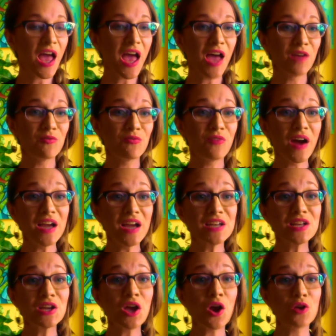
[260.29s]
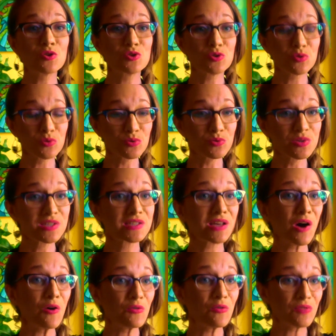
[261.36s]
and finding our true
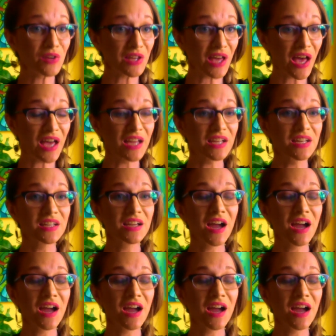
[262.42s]
self again,